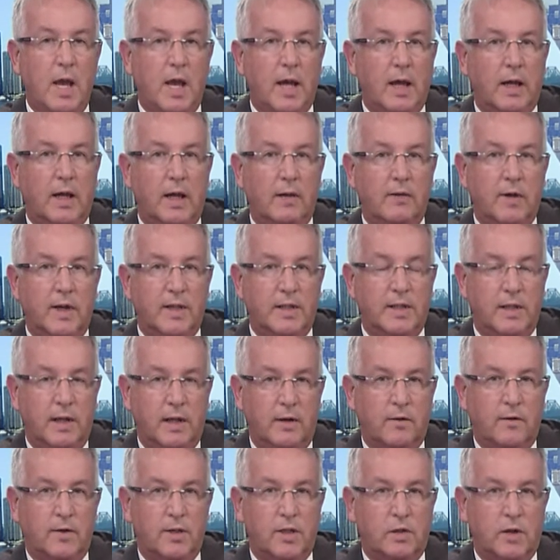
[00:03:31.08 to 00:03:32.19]
give us the
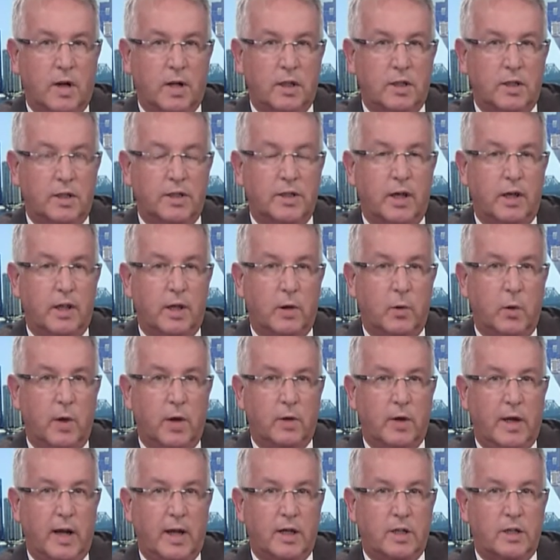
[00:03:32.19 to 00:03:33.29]
infrastructure so that we
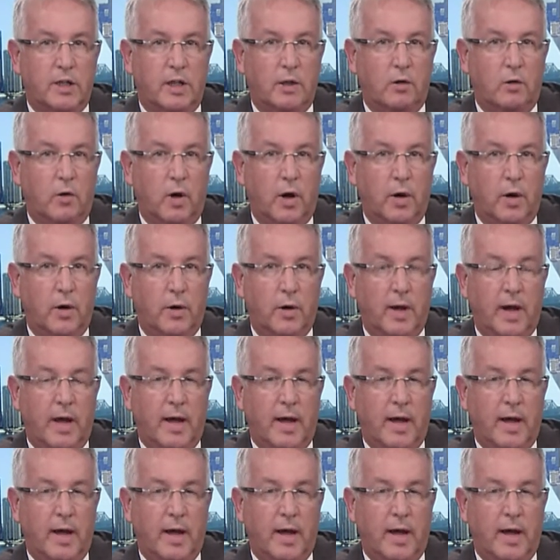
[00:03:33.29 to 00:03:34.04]
could actually grow